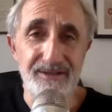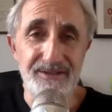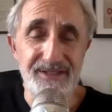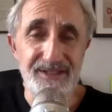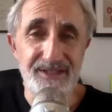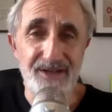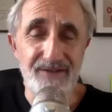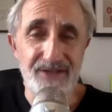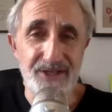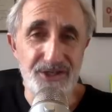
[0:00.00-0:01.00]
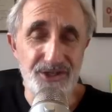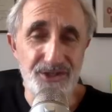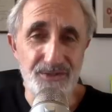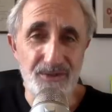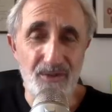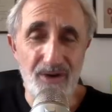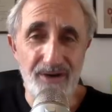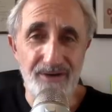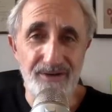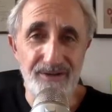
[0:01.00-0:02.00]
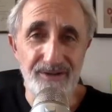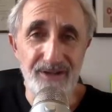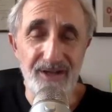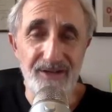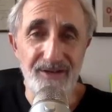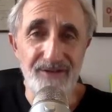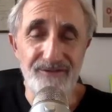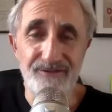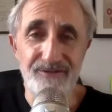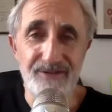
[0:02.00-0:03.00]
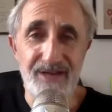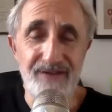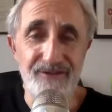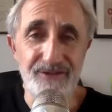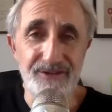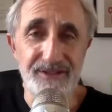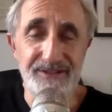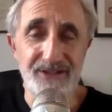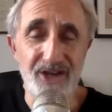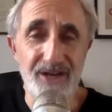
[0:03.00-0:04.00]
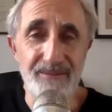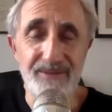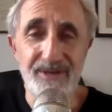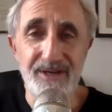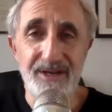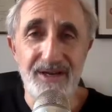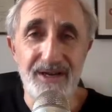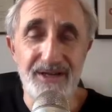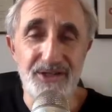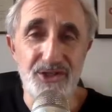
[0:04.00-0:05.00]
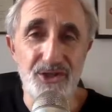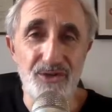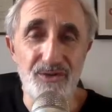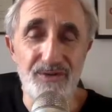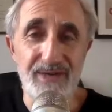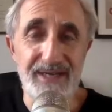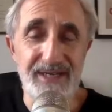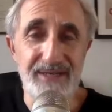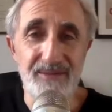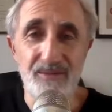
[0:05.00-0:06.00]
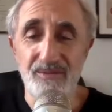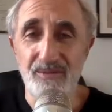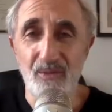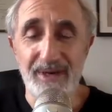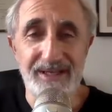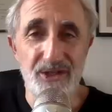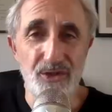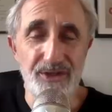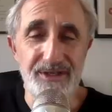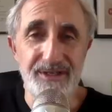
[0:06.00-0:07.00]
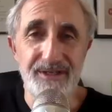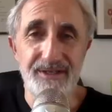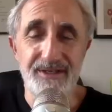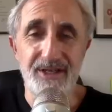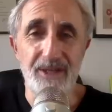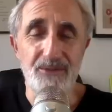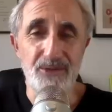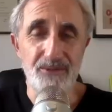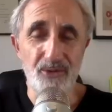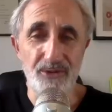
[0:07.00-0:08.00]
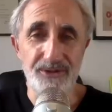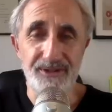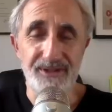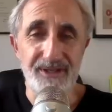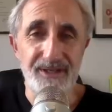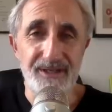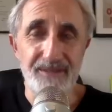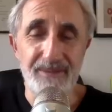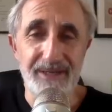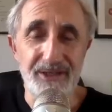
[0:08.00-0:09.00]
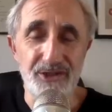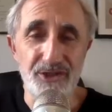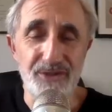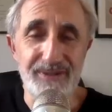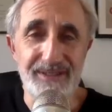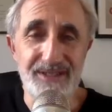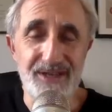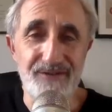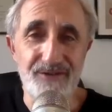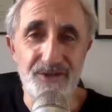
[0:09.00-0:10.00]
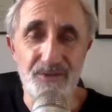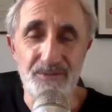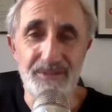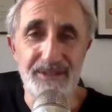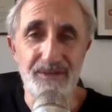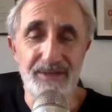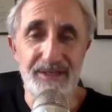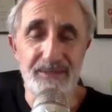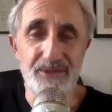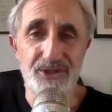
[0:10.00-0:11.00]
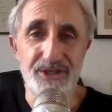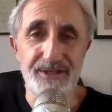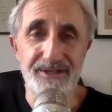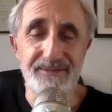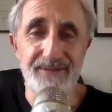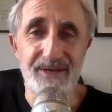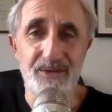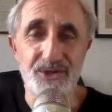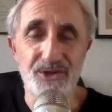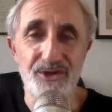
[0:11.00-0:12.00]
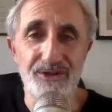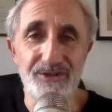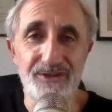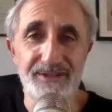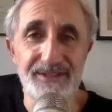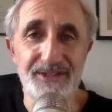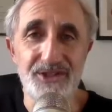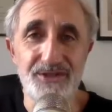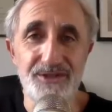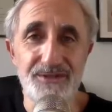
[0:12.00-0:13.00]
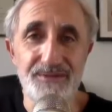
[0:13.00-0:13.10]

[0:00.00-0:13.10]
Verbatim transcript: These conversations require a lot of effort and time, and so any way that you can help support my continuing these efforts would be greatly appreciated. I wish you all a great day. Cheers.